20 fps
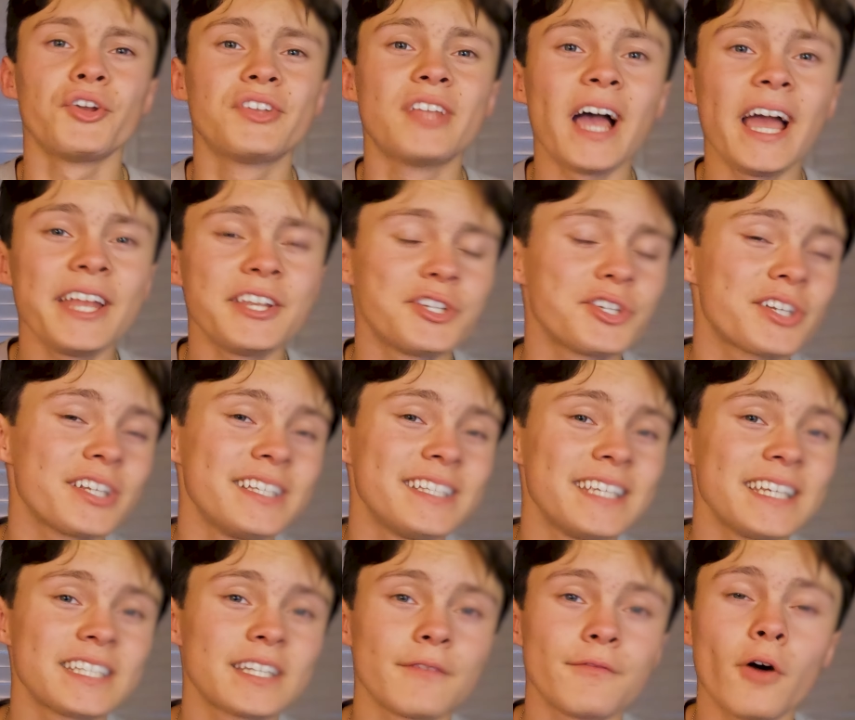Your diet should
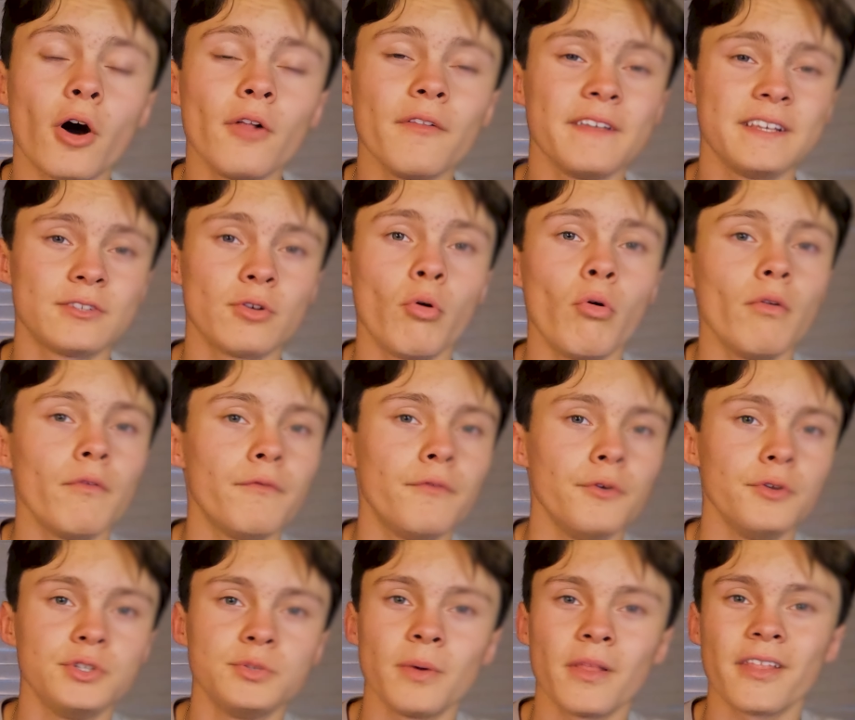consist of all these whole
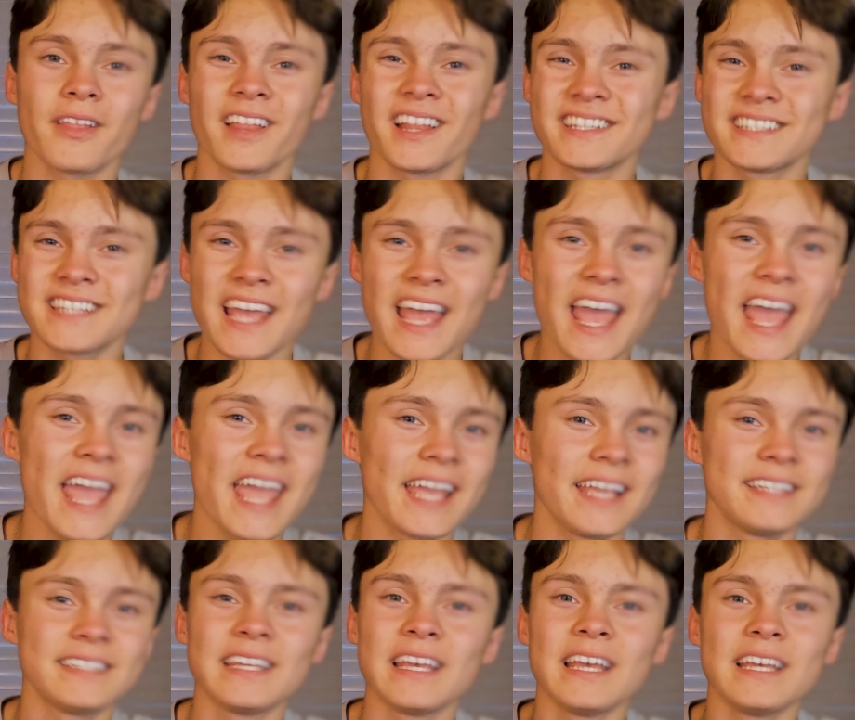foods, whether that's
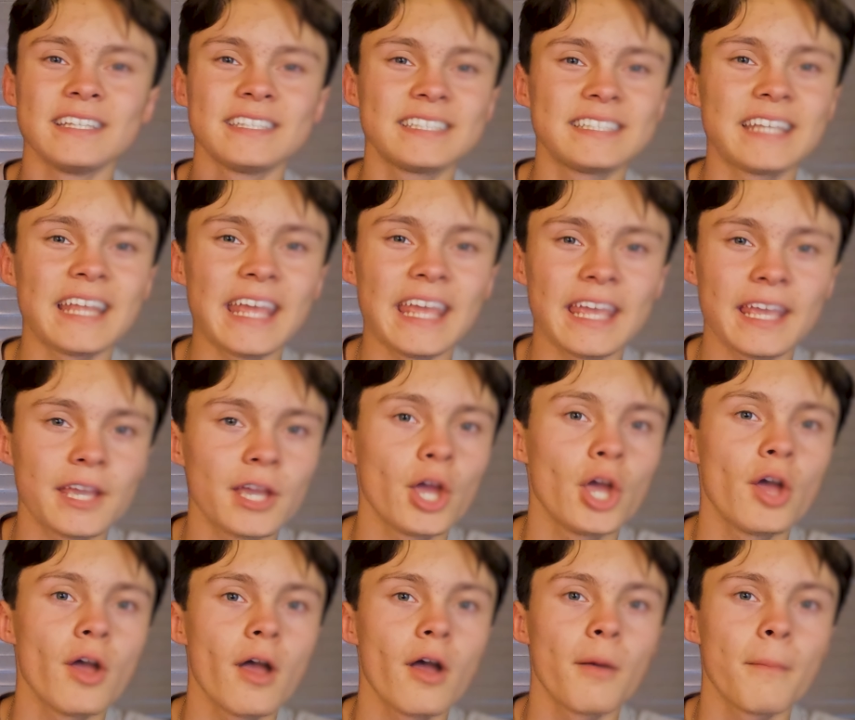eggs, steak,
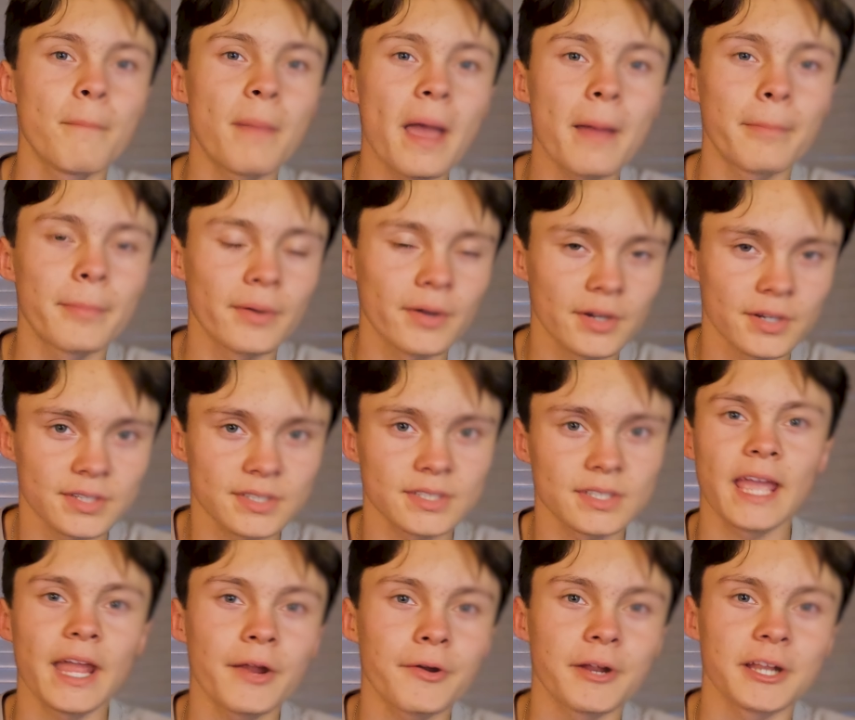peppers,
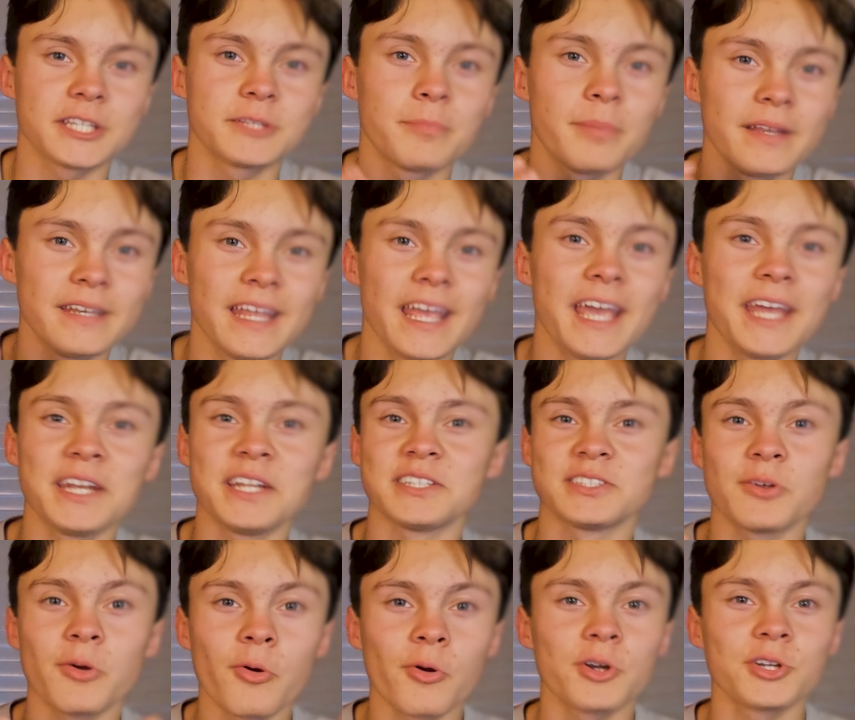carrots,
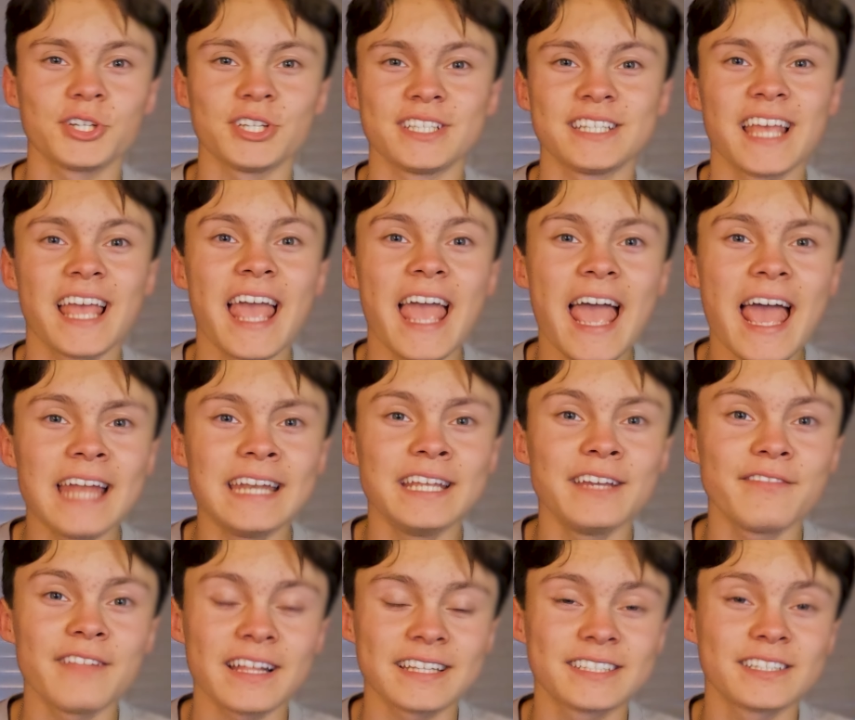bananas, oranges, any
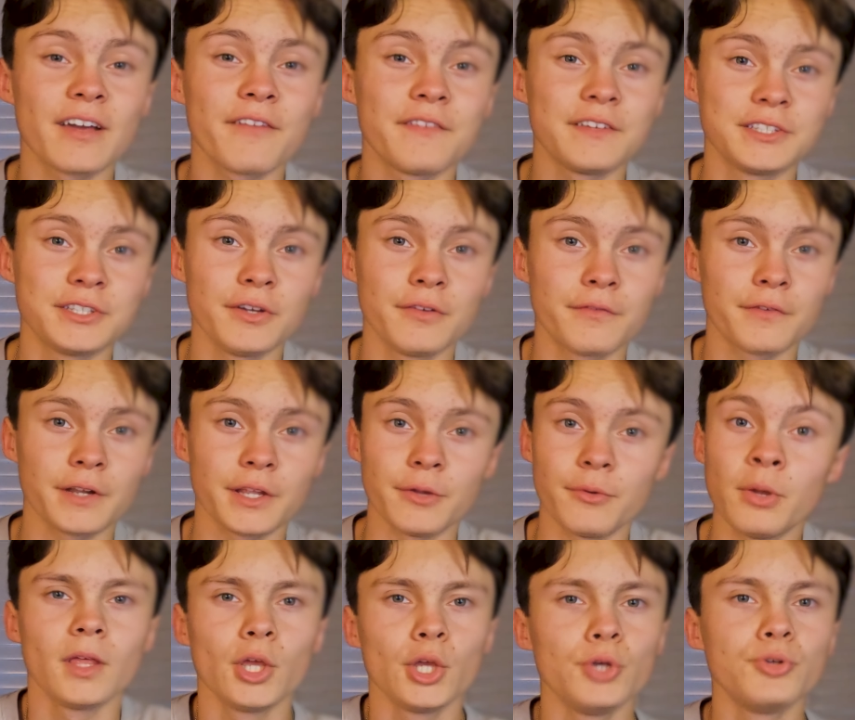of that stuff is good for
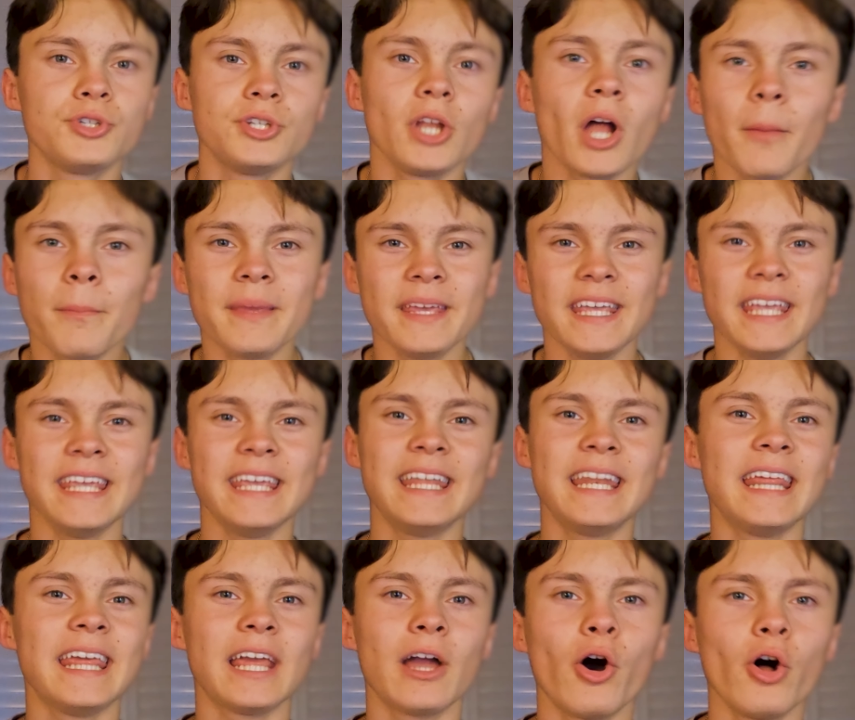you. You should not be
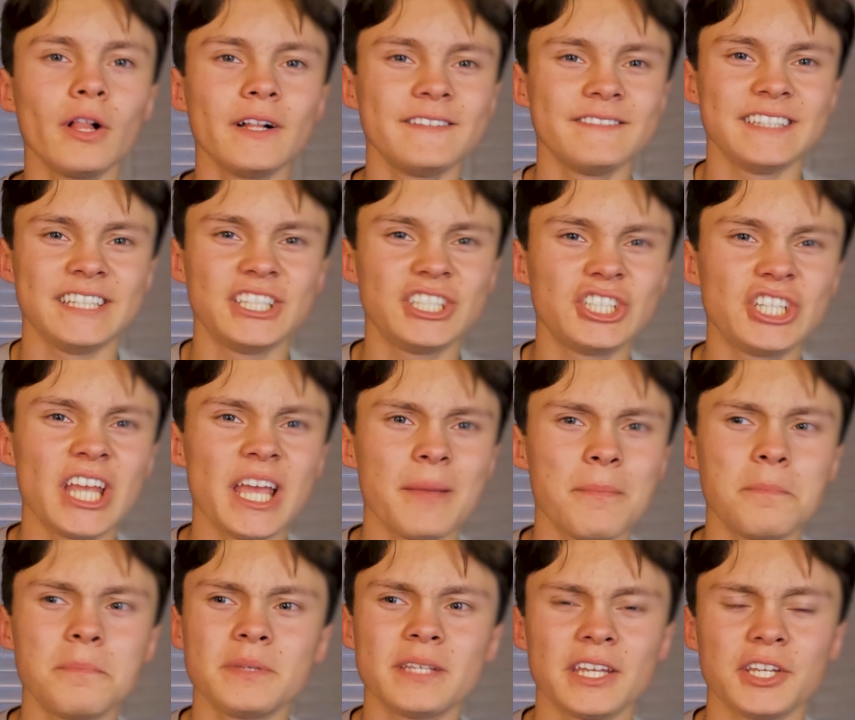eating all of these
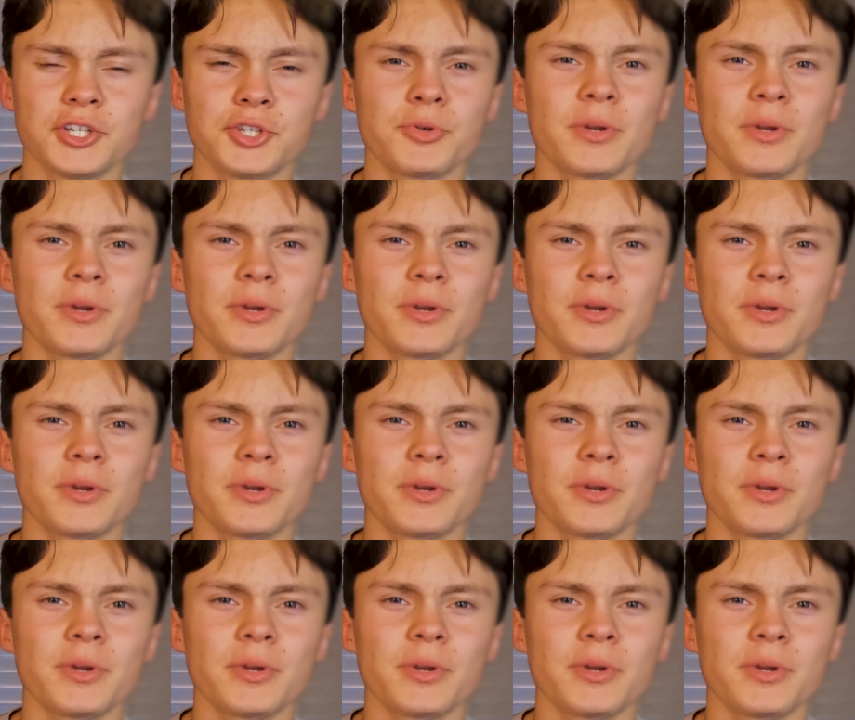chips and